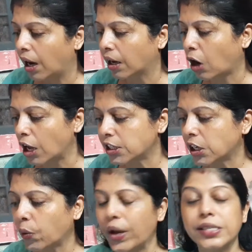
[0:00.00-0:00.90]

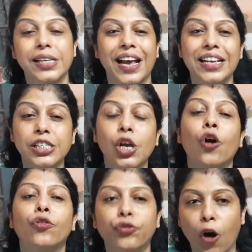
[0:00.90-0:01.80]
consequence is
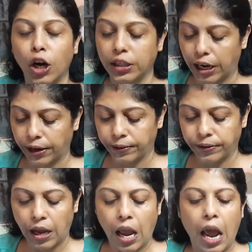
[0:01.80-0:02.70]
faulting.
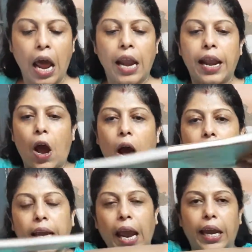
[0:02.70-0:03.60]

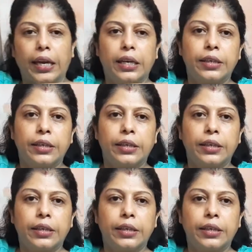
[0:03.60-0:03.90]
Now again